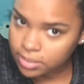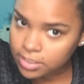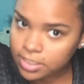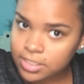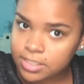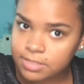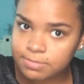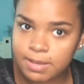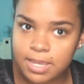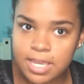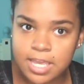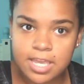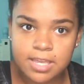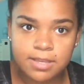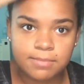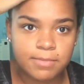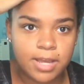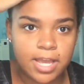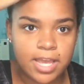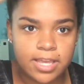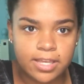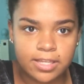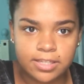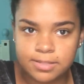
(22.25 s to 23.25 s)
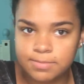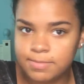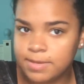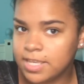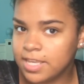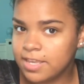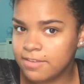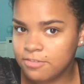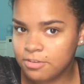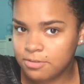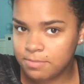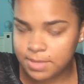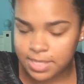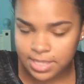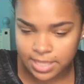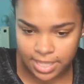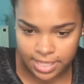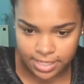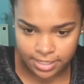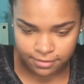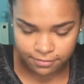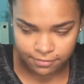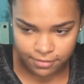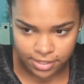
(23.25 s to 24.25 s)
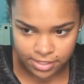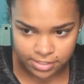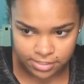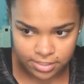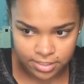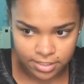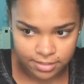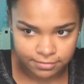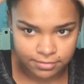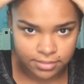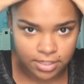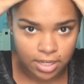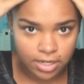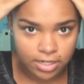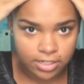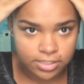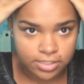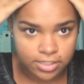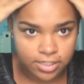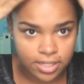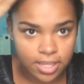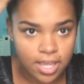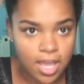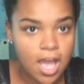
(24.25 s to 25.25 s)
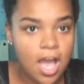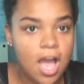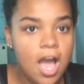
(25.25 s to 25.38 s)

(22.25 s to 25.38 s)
It's giving me like a facelift, honestly.